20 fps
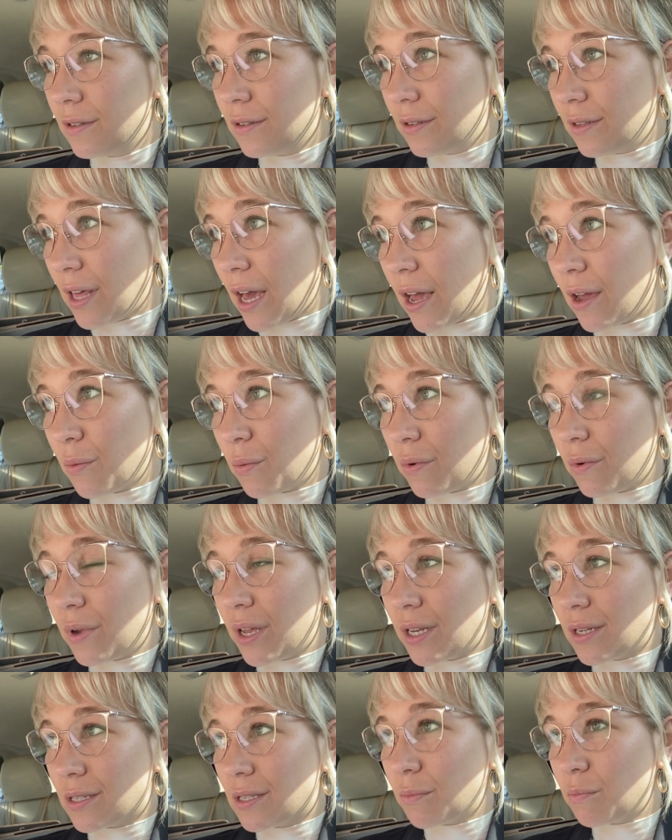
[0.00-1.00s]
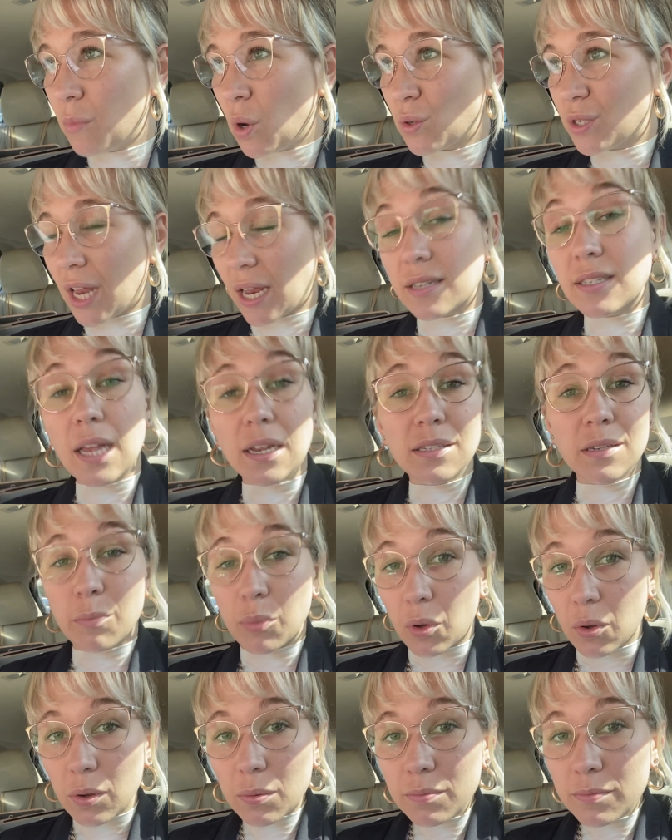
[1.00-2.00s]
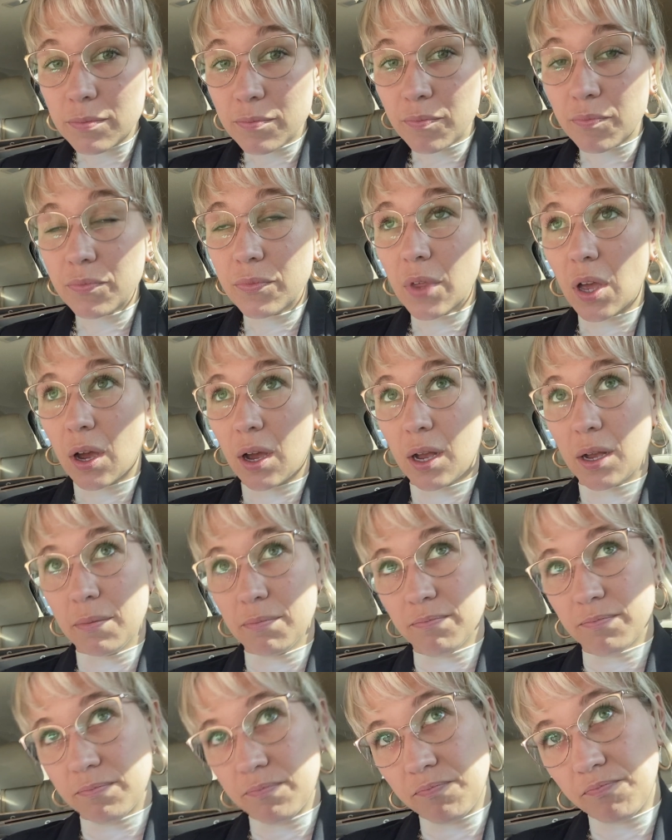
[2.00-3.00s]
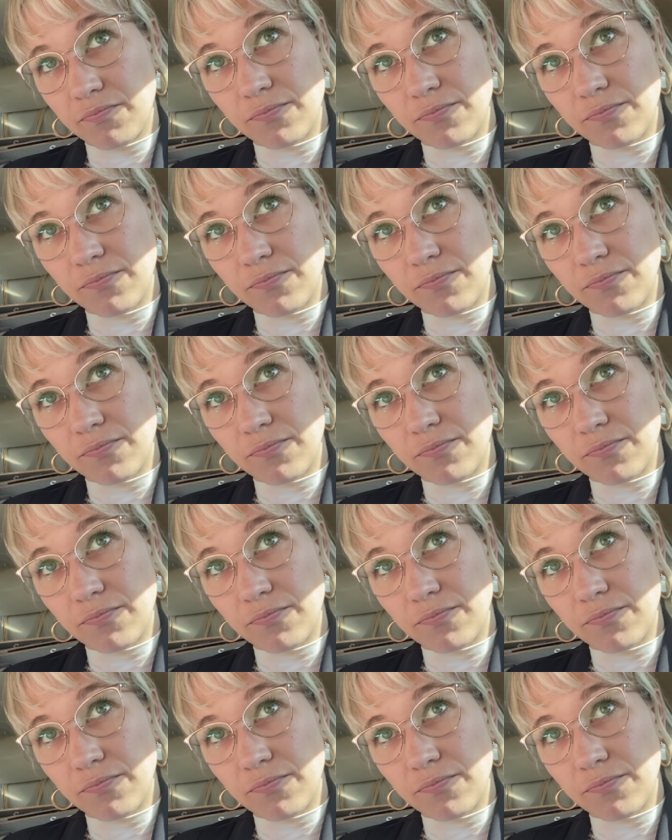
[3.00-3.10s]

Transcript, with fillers: that is most accessible. Um,